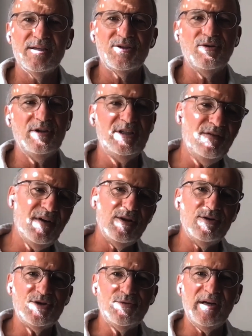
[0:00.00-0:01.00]
So the TV
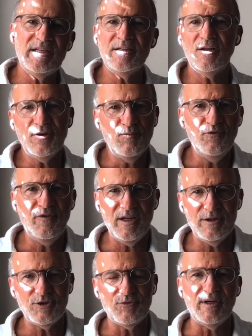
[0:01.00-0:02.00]
industry mm. is not the movie
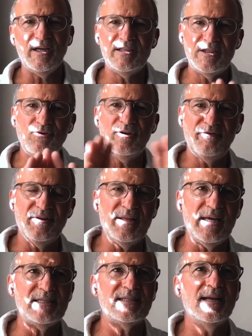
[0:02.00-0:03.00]
industry. It's two different
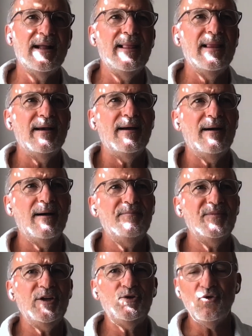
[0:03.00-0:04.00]
things.
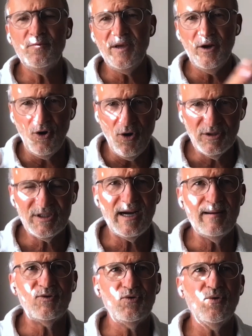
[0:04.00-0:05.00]
Um, it took me a long
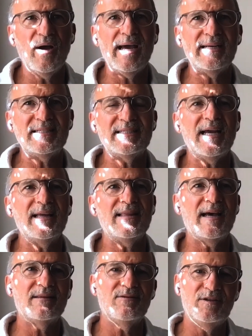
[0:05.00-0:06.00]
time to understand
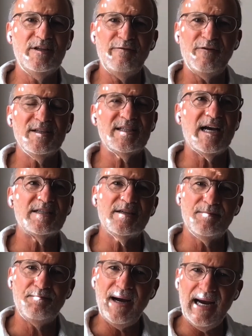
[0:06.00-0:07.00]
that the difference as
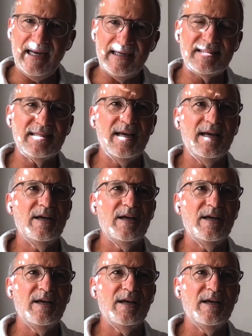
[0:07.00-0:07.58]
a pilot